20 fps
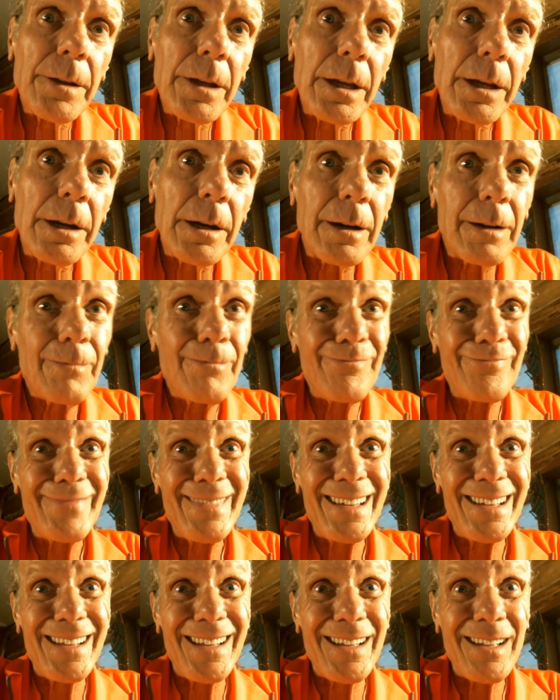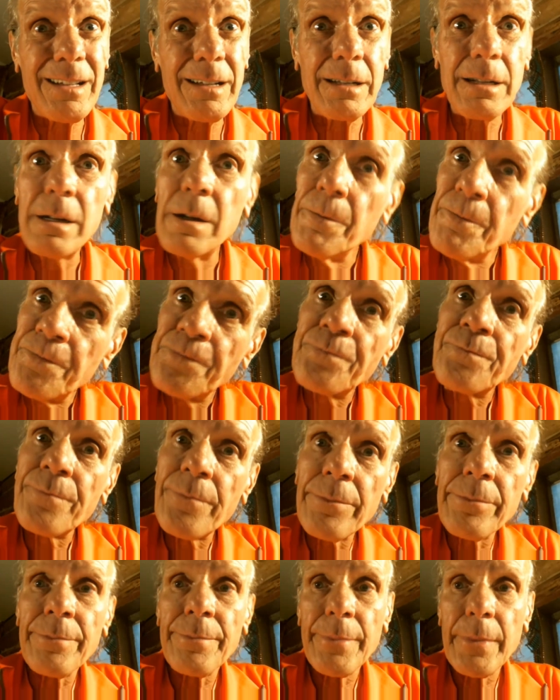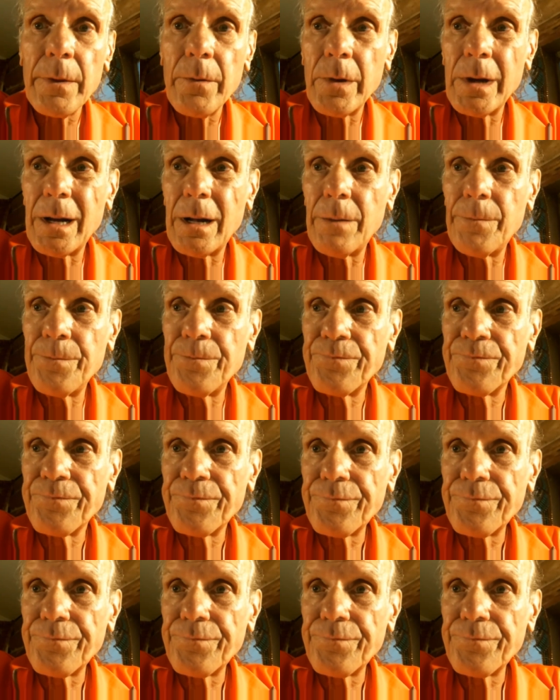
you know huh. well